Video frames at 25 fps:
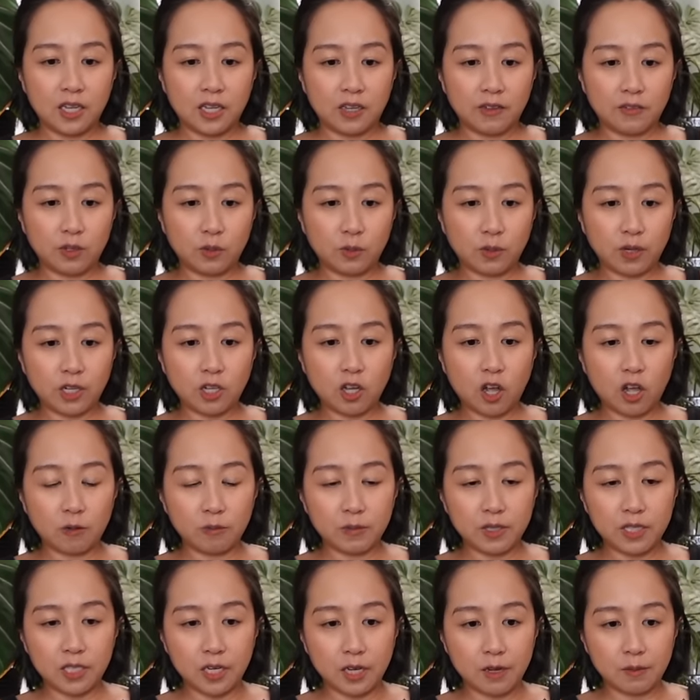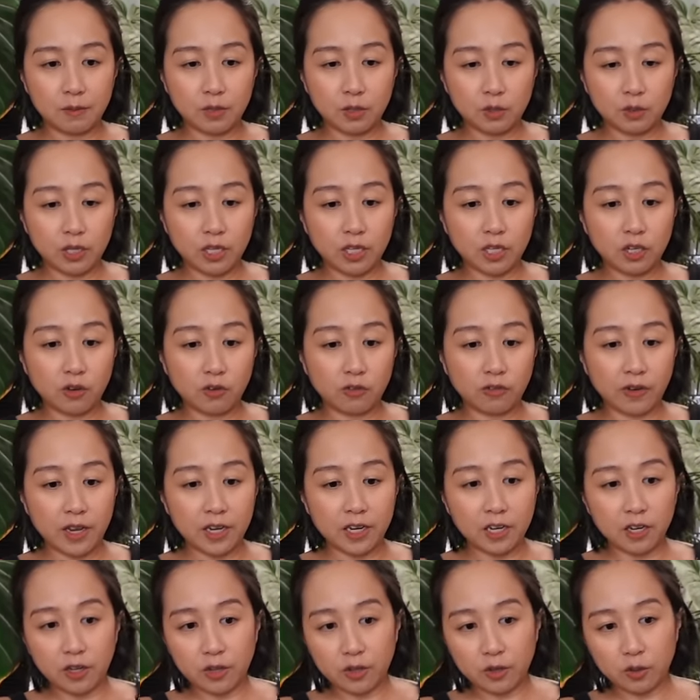If you want to call me dumb, you can go find
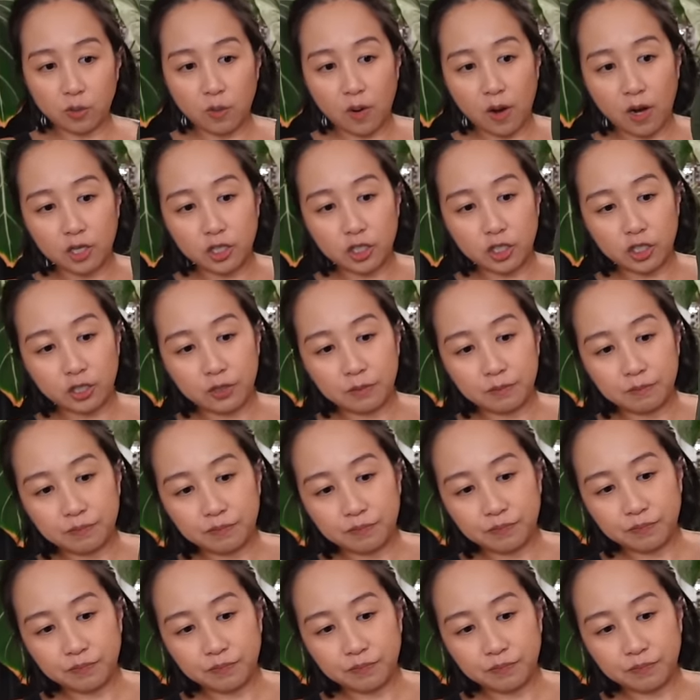another washer.